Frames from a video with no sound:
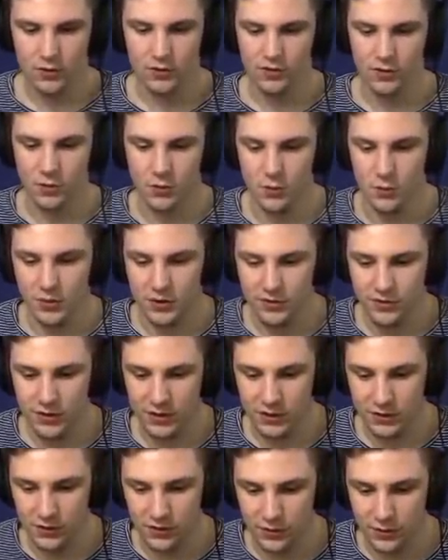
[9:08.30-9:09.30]
So we must
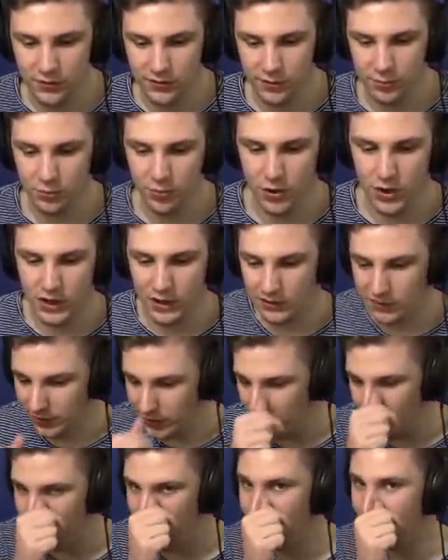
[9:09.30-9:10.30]
need to use the plank to
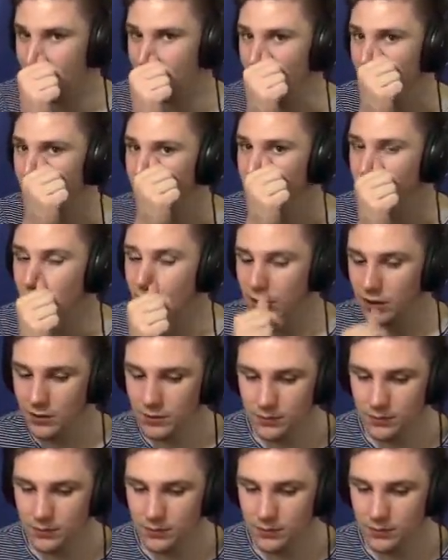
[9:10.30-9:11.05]
get back over.